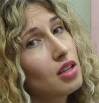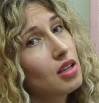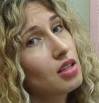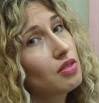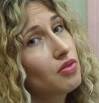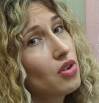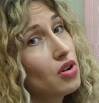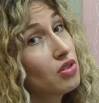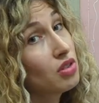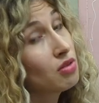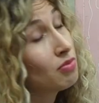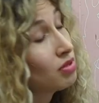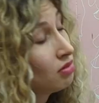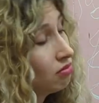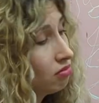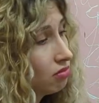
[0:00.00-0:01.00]
say is very
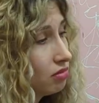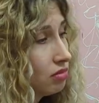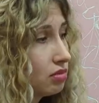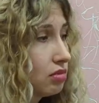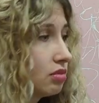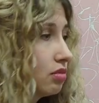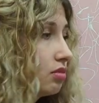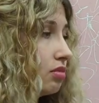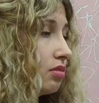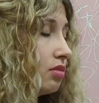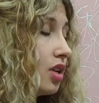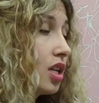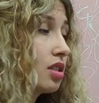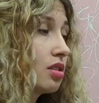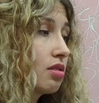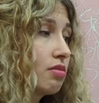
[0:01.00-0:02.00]
simple,
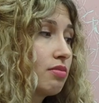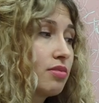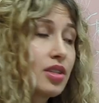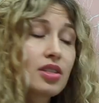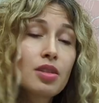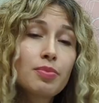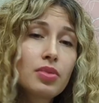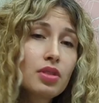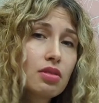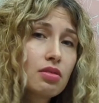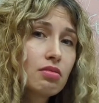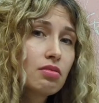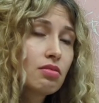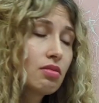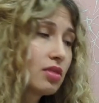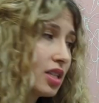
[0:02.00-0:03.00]
is
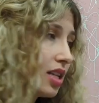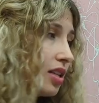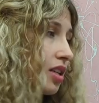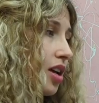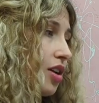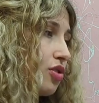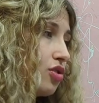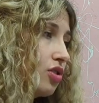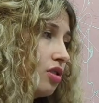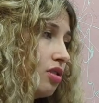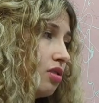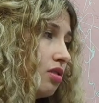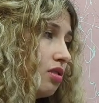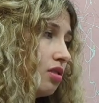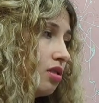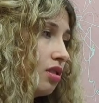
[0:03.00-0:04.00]
discipline,
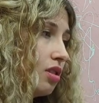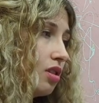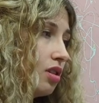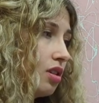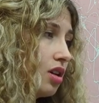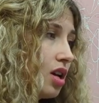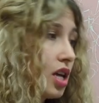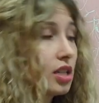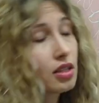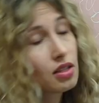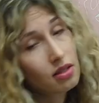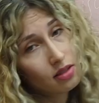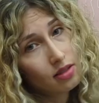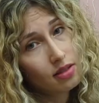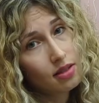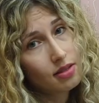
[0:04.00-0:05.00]
dedication, and
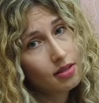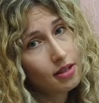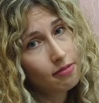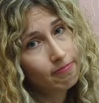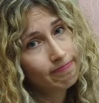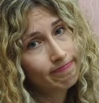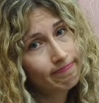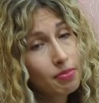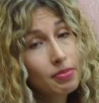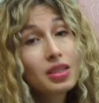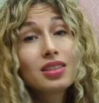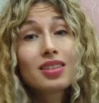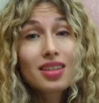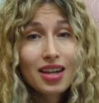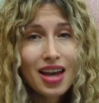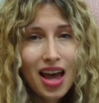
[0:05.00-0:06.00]
consistency.
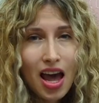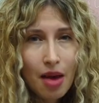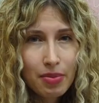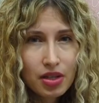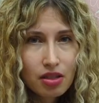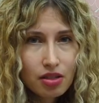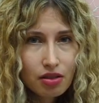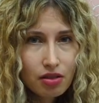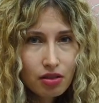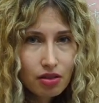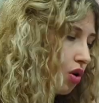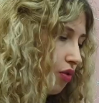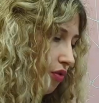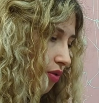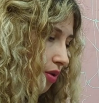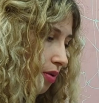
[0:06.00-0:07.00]
Building a habit
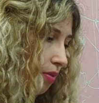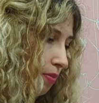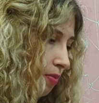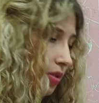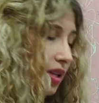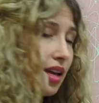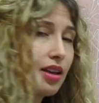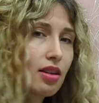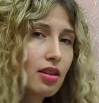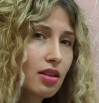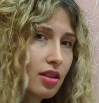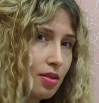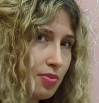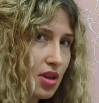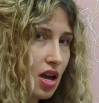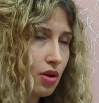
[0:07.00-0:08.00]
of playing
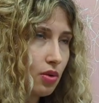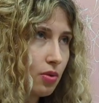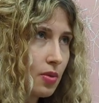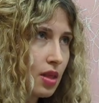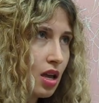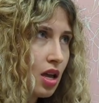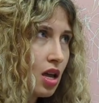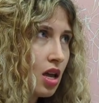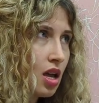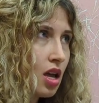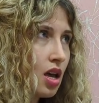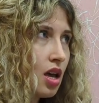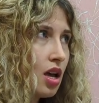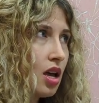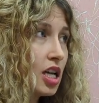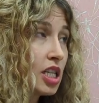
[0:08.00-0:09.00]
the piano,
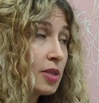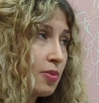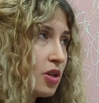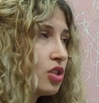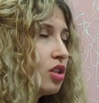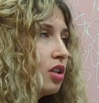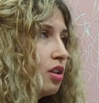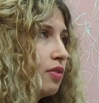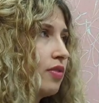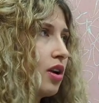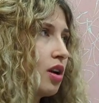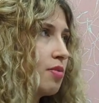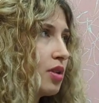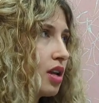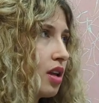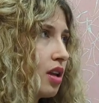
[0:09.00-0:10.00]
especially in the
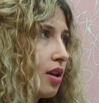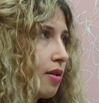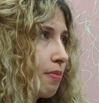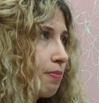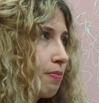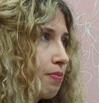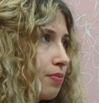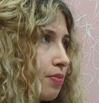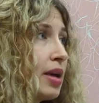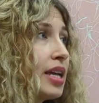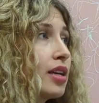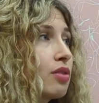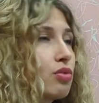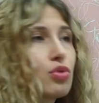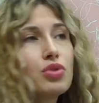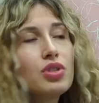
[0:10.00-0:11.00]
very beginning.
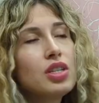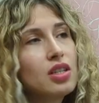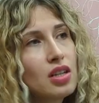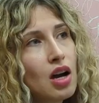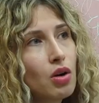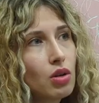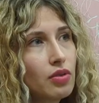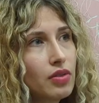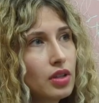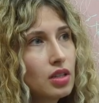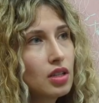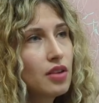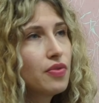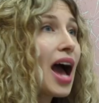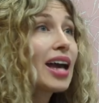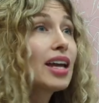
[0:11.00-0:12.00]
Make a routine out of it.
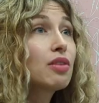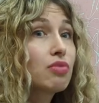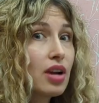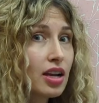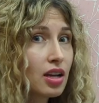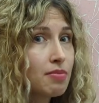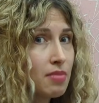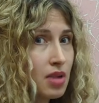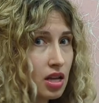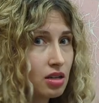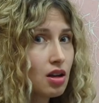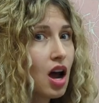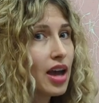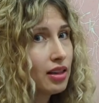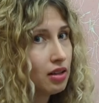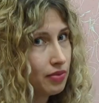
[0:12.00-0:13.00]
I recommend,
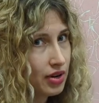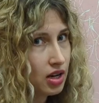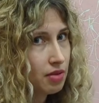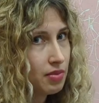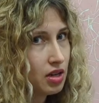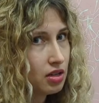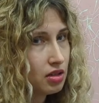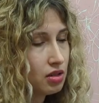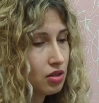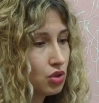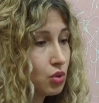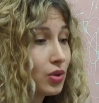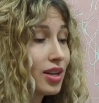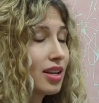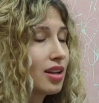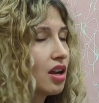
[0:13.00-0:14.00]
highly recommend,
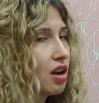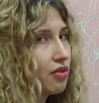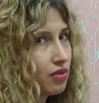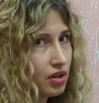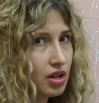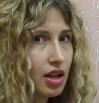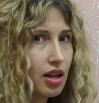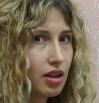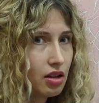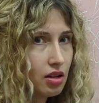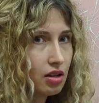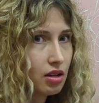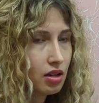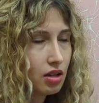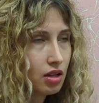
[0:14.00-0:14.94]
doing it every day,